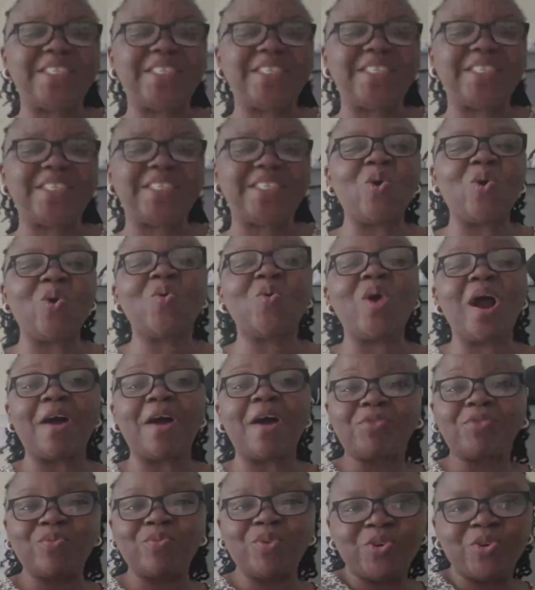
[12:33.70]
the person. So
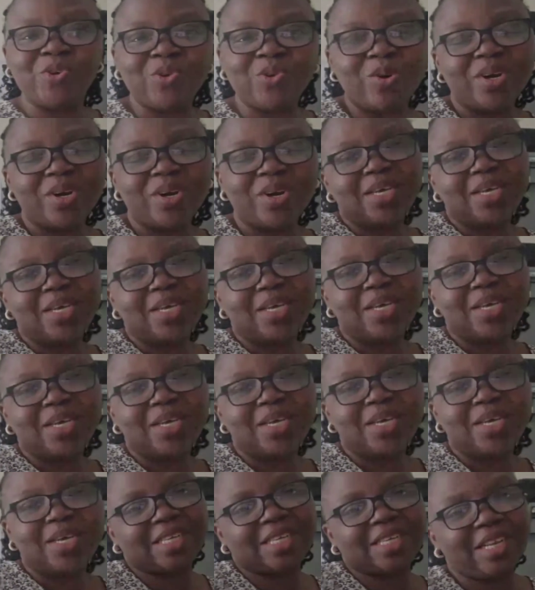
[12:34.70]
we'll have to be,
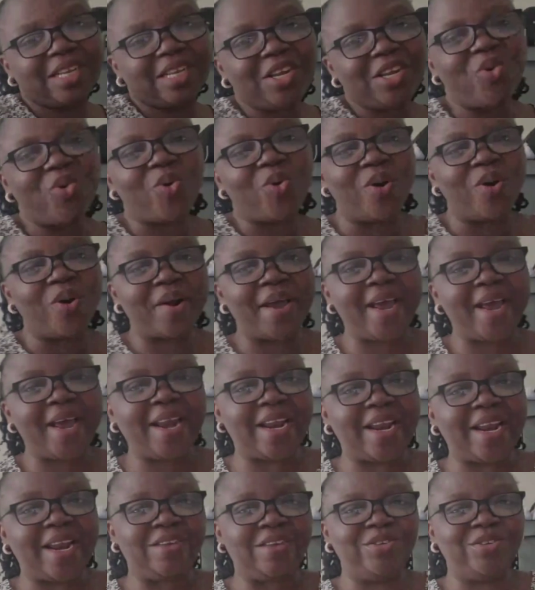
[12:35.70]
certainly
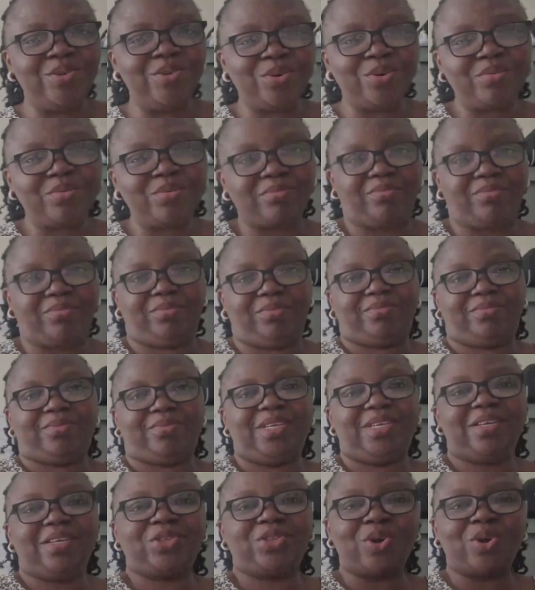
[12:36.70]
quarrel and,
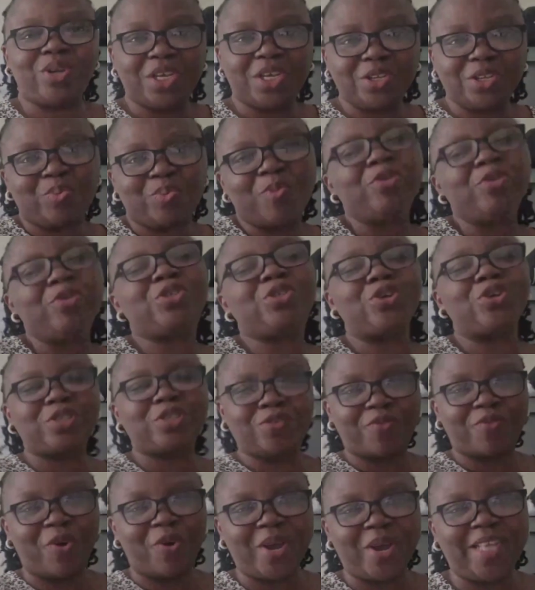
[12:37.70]
talking to
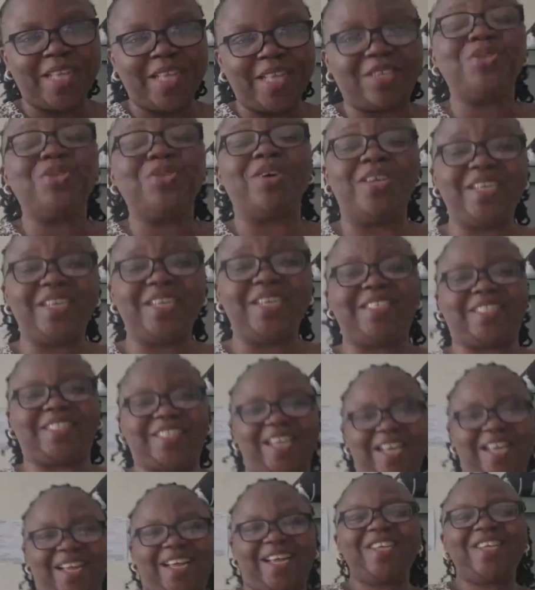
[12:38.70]
people, just forget. You
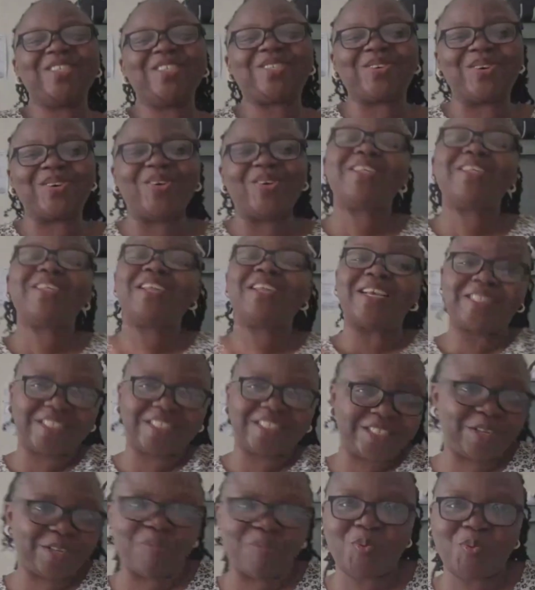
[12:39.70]
understand?
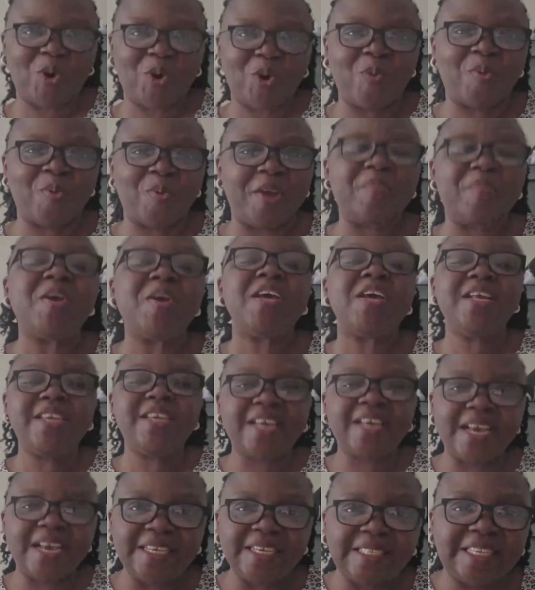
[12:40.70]
So that is the problem.
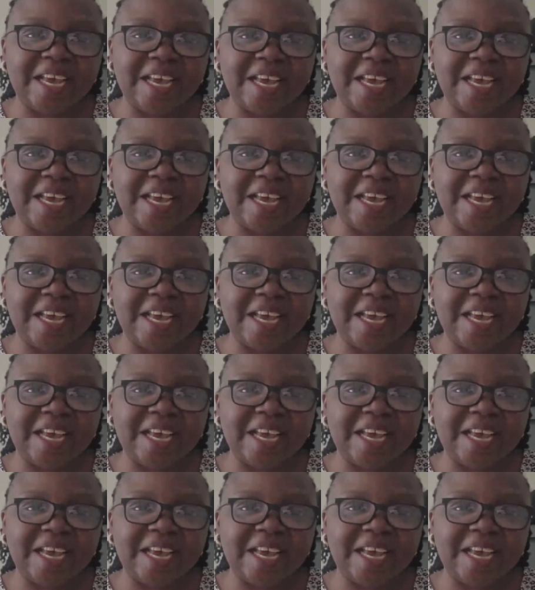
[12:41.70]
The